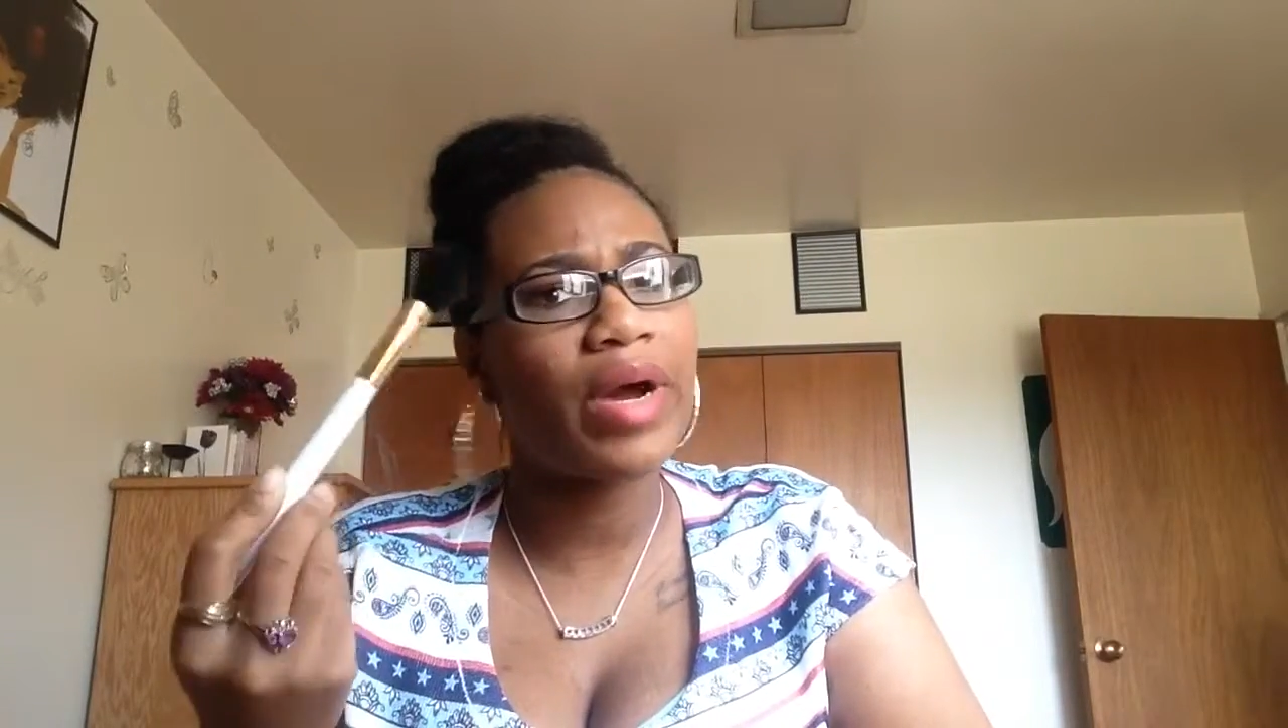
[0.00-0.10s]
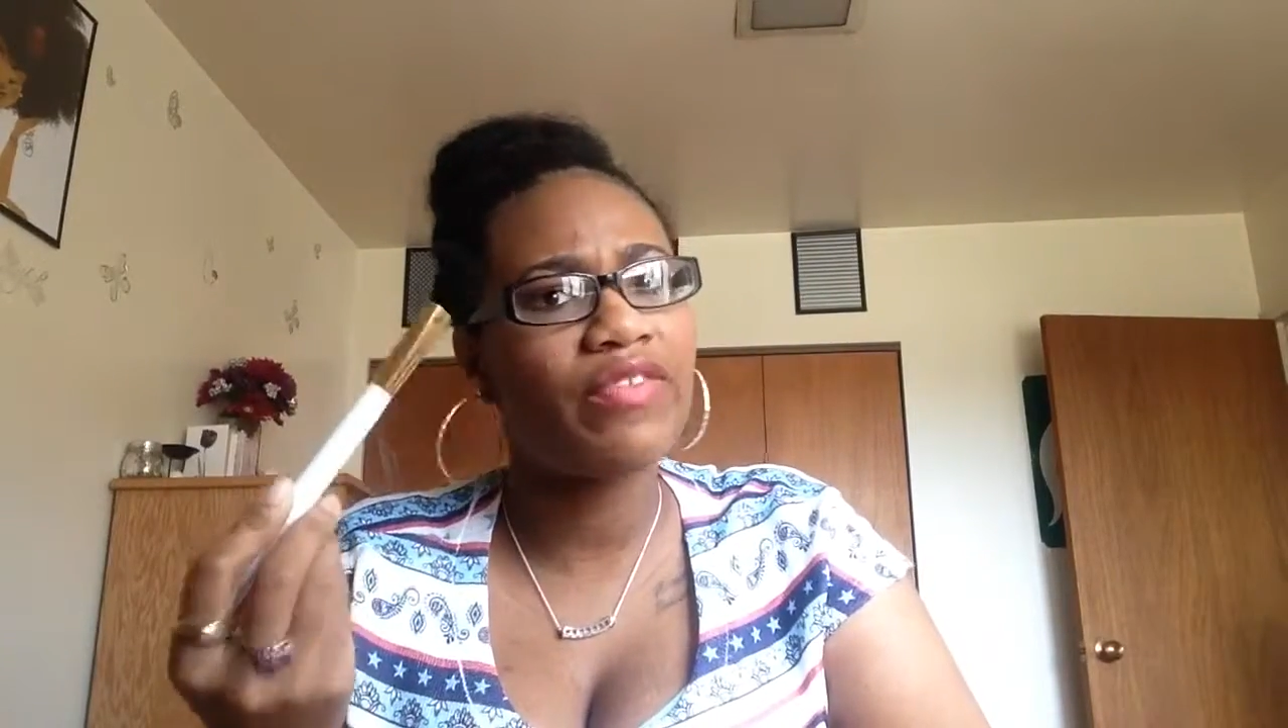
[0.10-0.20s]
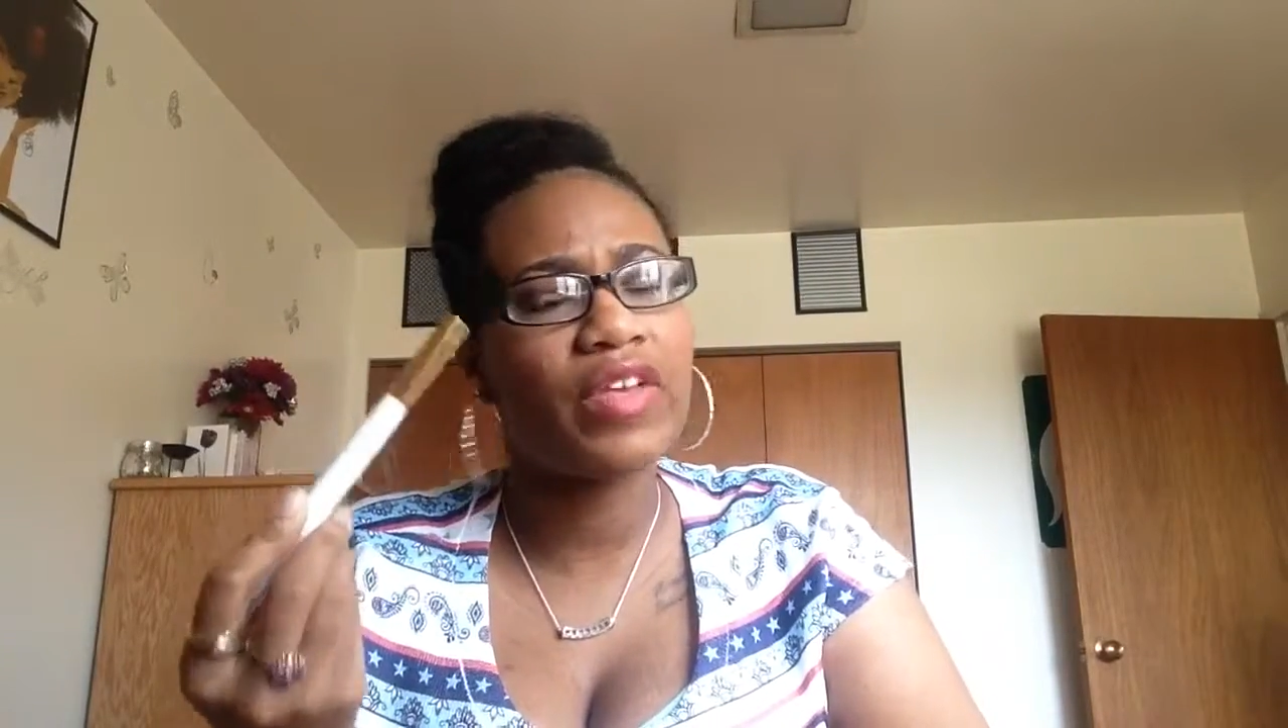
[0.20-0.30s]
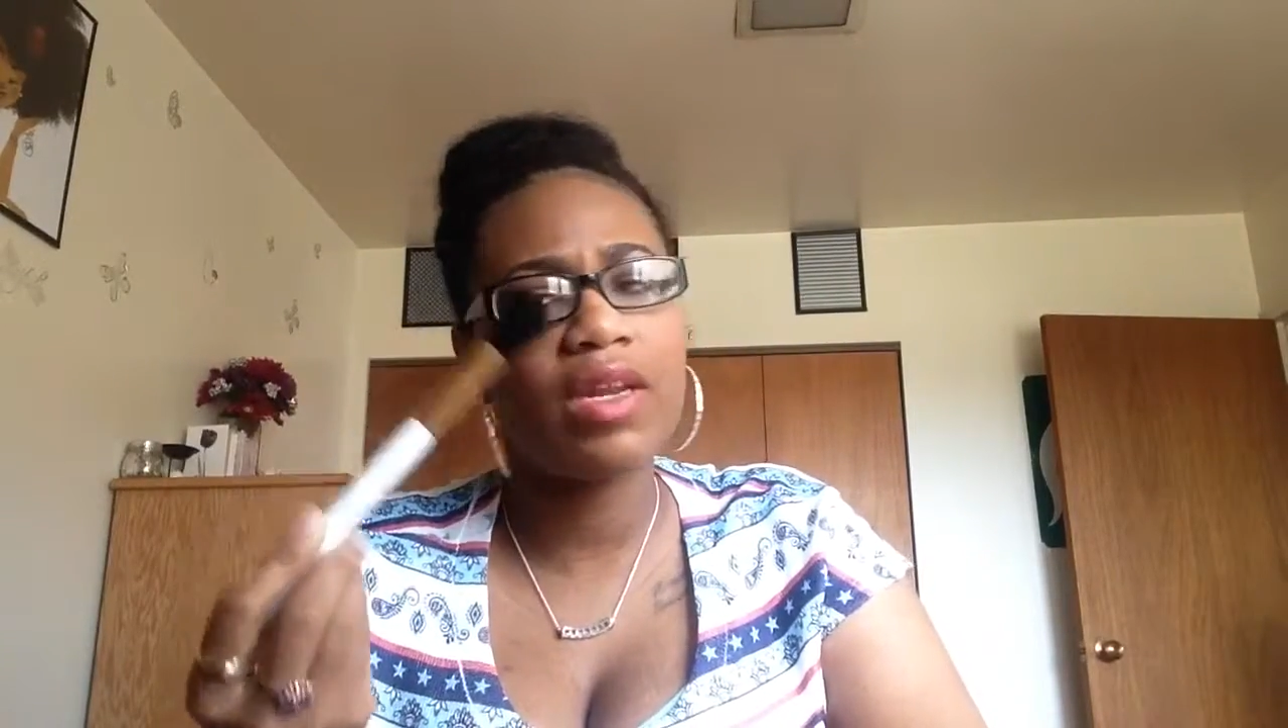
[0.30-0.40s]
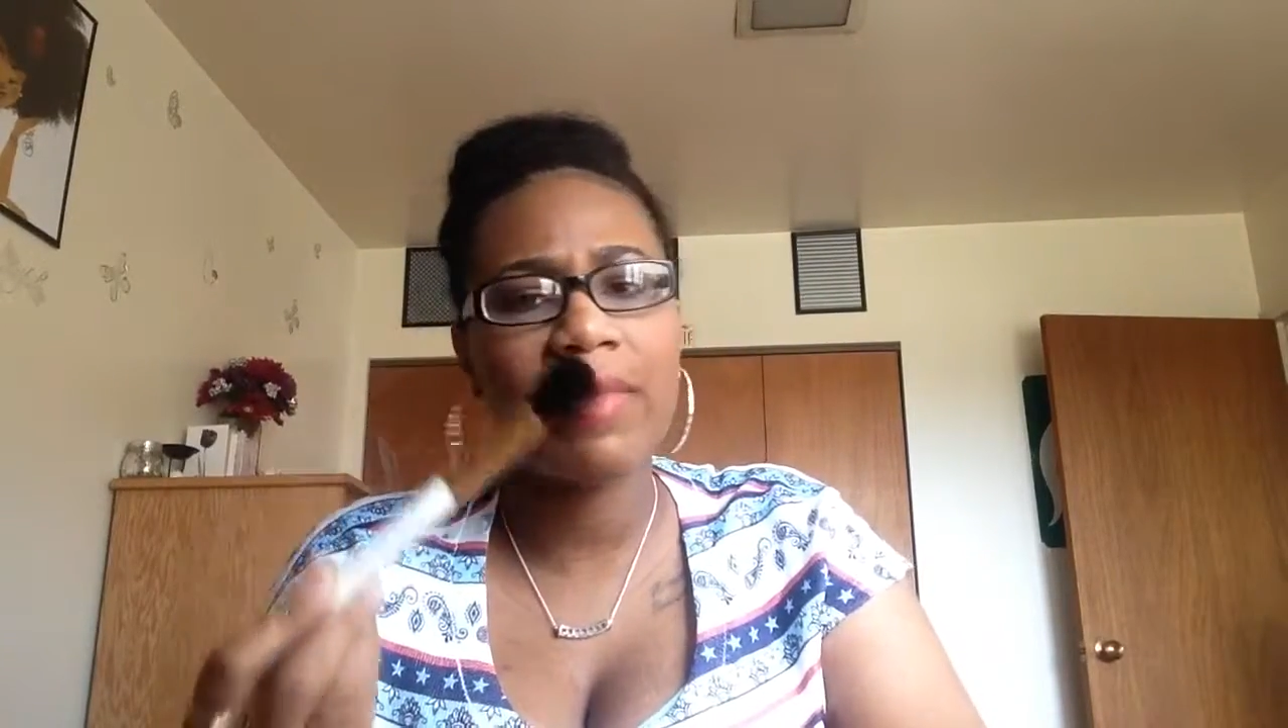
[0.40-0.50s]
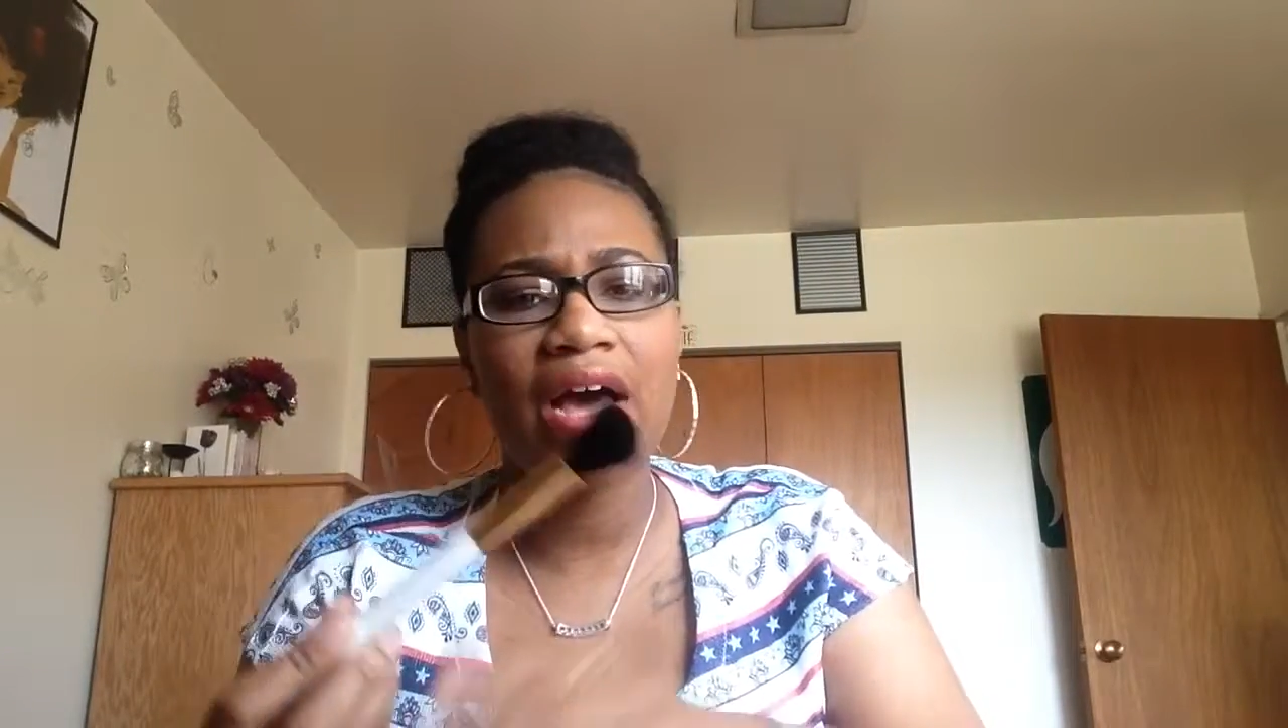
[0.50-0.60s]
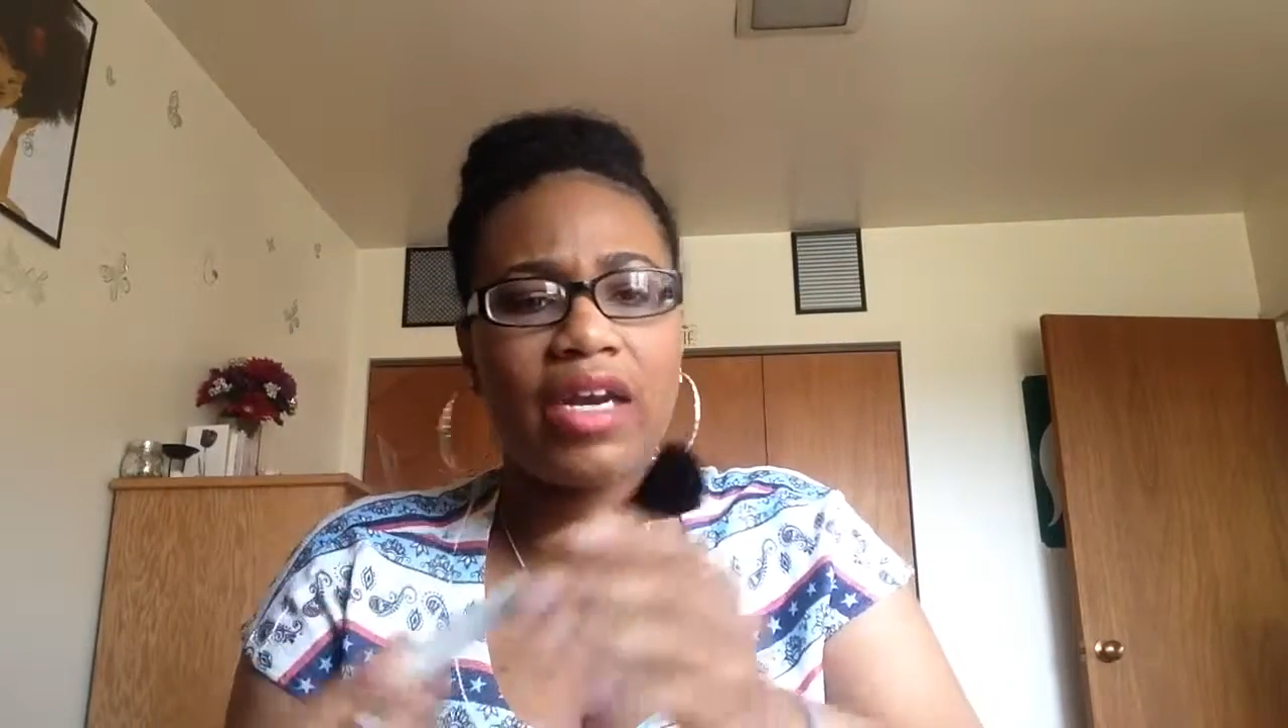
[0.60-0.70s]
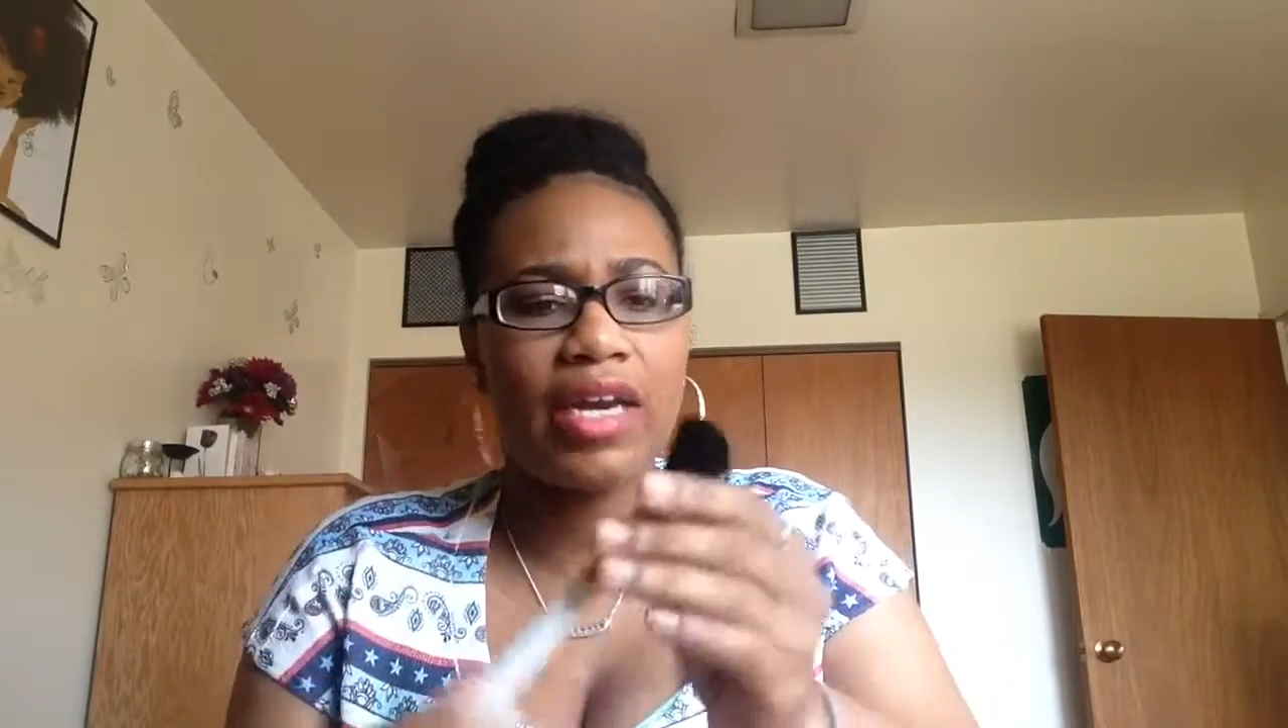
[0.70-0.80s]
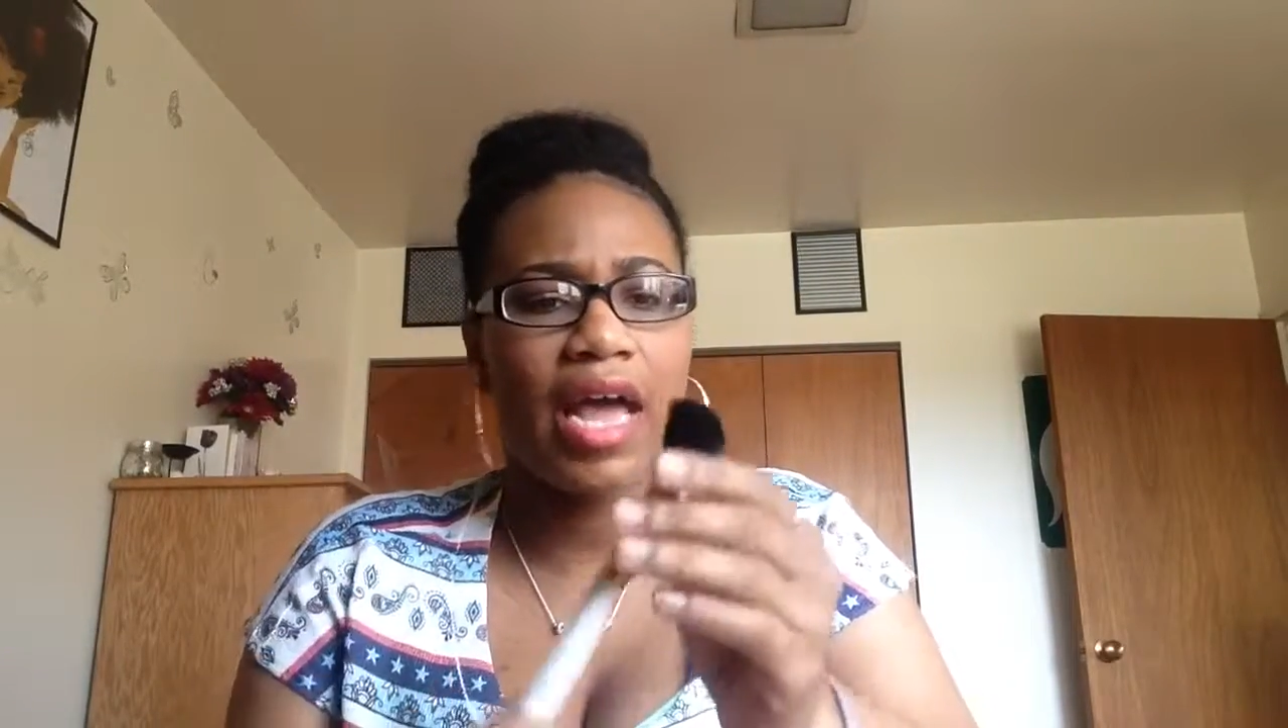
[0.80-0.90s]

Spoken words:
I feel about it